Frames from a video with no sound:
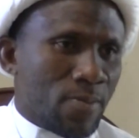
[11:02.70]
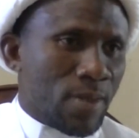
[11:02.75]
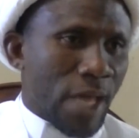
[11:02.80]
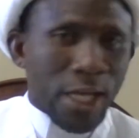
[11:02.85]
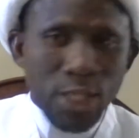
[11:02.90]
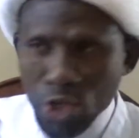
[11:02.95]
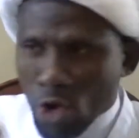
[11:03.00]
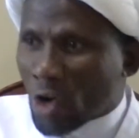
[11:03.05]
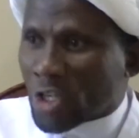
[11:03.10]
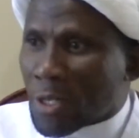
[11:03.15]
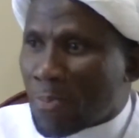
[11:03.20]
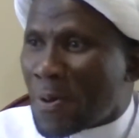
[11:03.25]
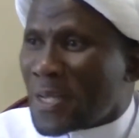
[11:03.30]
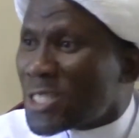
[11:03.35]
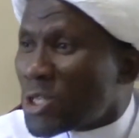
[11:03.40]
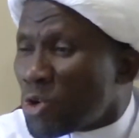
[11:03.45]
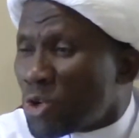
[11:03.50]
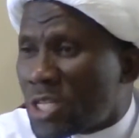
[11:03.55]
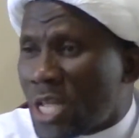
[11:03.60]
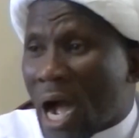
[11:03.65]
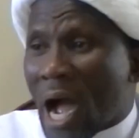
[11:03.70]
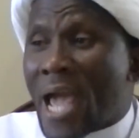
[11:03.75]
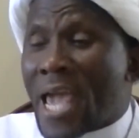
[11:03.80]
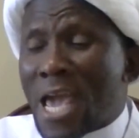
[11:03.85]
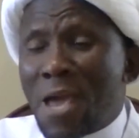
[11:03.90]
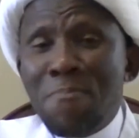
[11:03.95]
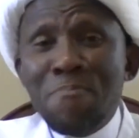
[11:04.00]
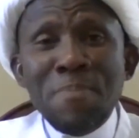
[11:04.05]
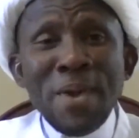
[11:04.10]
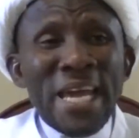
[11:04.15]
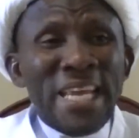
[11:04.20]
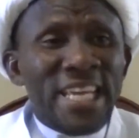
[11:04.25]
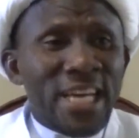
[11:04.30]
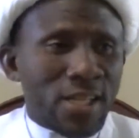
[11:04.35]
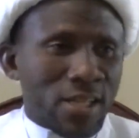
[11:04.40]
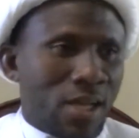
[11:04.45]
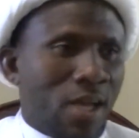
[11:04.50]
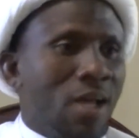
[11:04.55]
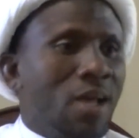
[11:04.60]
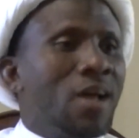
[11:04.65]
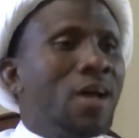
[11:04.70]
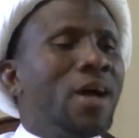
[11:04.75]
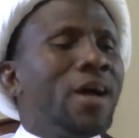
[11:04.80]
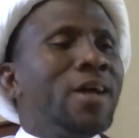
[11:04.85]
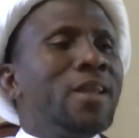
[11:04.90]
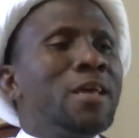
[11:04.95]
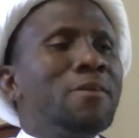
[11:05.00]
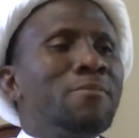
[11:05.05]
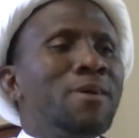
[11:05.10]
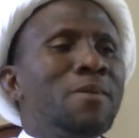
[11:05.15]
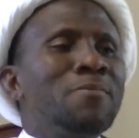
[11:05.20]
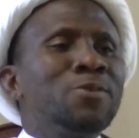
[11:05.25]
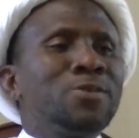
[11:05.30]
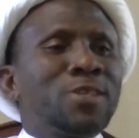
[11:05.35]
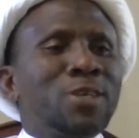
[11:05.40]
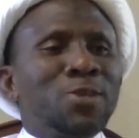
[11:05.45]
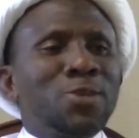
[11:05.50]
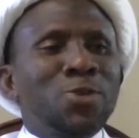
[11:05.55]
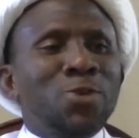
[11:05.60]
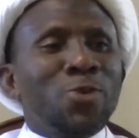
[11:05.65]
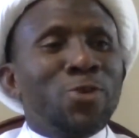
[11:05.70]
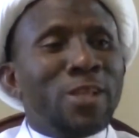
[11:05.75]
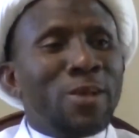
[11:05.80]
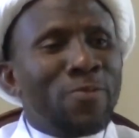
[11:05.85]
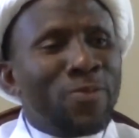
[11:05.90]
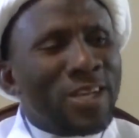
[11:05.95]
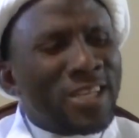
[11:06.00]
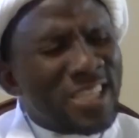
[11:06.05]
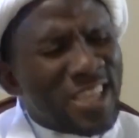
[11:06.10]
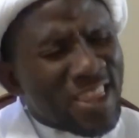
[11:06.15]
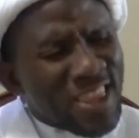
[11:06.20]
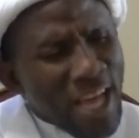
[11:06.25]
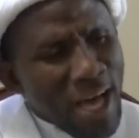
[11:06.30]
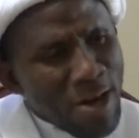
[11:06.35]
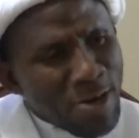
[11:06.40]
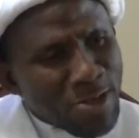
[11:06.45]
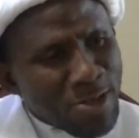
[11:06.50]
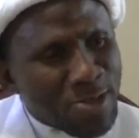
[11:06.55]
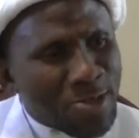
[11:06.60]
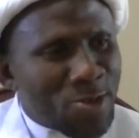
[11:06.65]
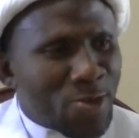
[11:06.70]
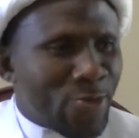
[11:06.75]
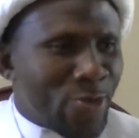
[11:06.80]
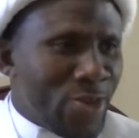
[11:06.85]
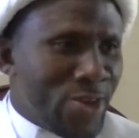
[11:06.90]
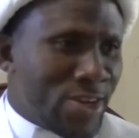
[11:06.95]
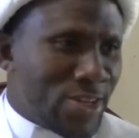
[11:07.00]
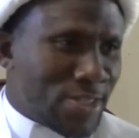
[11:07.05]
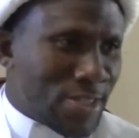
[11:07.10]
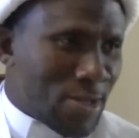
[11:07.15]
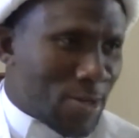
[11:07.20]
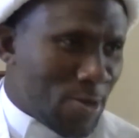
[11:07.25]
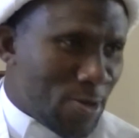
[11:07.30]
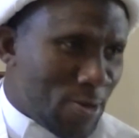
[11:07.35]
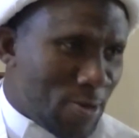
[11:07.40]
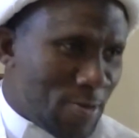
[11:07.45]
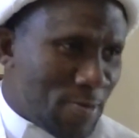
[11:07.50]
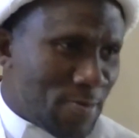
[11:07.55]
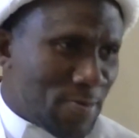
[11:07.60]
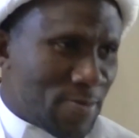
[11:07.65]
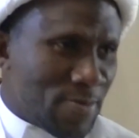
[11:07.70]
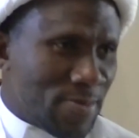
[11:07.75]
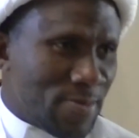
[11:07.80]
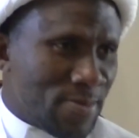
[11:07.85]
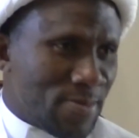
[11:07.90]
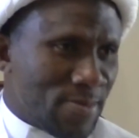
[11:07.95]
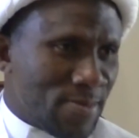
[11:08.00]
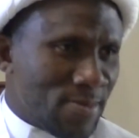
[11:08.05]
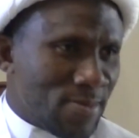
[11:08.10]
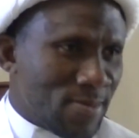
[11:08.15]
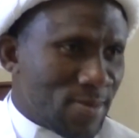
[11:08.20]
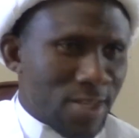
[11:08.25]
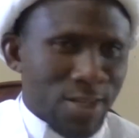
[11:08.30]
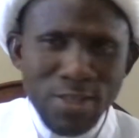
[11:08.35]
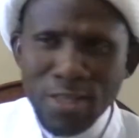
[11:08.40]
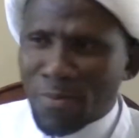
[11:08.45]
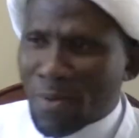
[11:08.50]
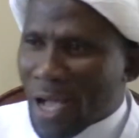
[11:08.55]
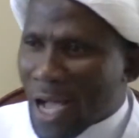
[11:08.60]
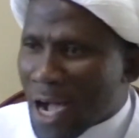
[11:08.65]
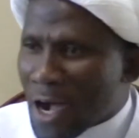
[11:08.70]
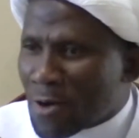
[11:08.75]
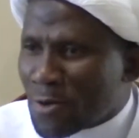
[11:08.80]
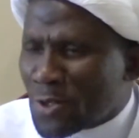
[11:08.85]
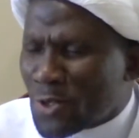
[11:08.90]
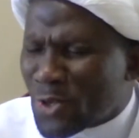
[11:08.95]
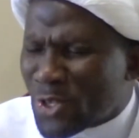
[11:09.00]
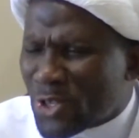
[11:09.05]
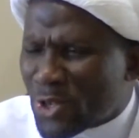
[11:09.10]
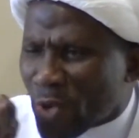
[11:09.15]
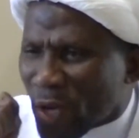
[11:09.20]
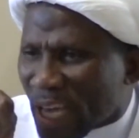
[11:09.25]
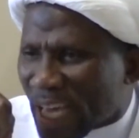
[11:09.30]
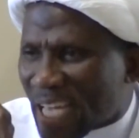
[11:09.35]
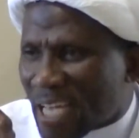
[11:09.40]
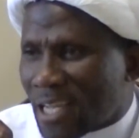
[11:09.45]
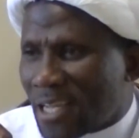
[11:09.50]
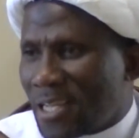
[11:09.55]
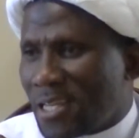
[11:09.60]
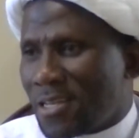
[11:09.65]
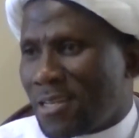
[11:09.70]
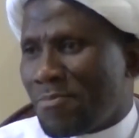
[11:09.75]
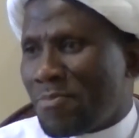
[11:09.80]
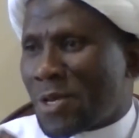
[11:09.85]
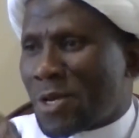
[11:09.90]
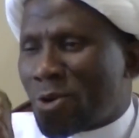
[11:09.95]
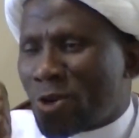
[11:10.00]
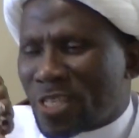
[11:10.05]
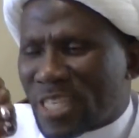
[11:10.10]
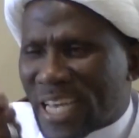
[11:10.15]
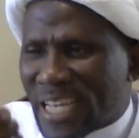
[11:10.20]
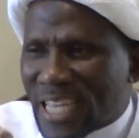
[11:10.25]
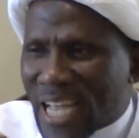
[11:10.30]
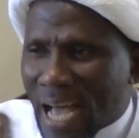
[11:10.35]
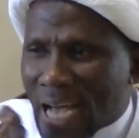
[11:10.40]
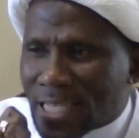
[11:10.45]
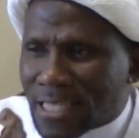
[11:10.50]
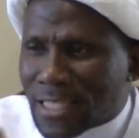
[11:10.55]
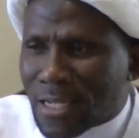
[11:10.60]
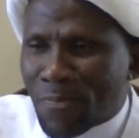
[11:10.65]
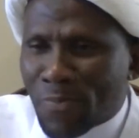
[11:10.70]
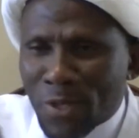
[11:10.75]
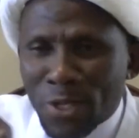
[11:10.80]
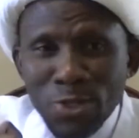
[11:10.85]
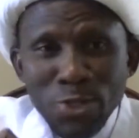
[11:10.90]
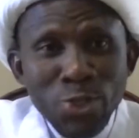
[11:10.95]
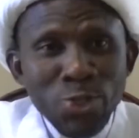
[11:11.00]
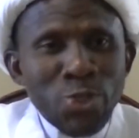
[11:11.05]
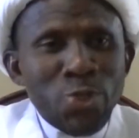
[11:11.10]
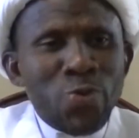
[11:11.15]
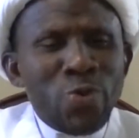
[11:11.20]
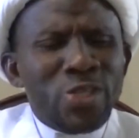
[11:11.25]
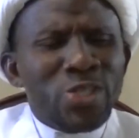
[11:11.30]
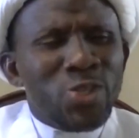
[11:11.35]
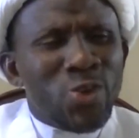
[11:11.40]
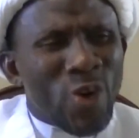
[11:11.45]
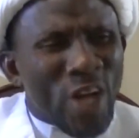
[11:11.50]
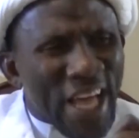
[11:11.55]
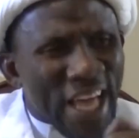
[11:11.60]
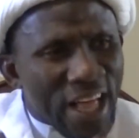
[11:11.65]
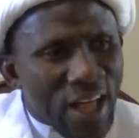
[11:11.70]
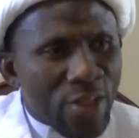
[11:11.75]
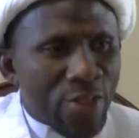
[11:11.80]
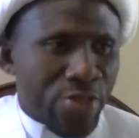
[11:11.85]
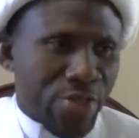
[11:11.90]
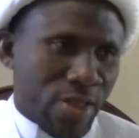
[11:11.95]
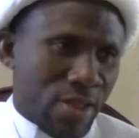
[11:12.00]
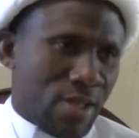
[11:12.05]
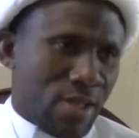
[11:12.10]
It caused the person to die immediately. And Imam Hussein told them this thousands of years ago. Tell them how to drink because it has something to do with your health.